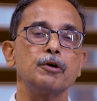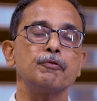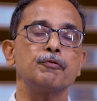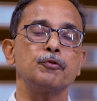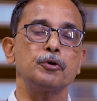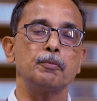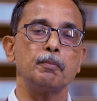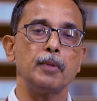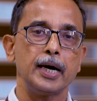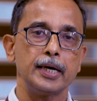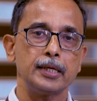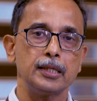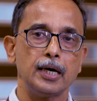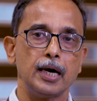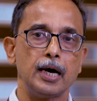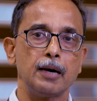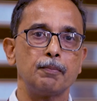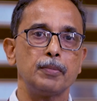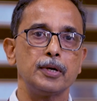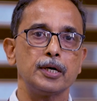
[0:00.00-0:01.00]
if we buy
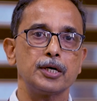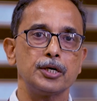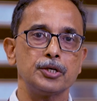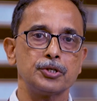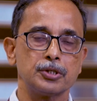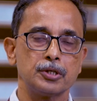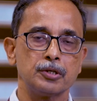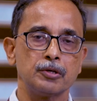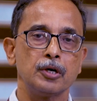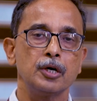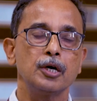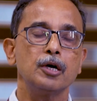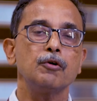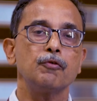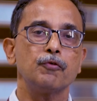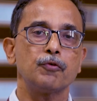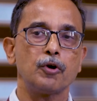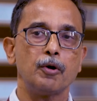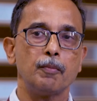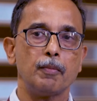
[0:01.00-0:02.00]
the application
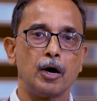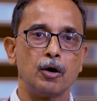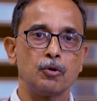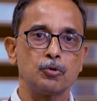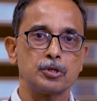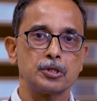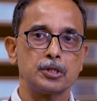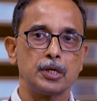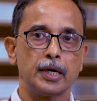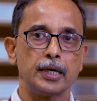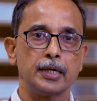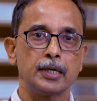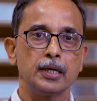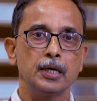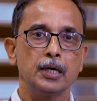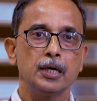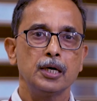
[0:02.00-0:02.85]
from outside.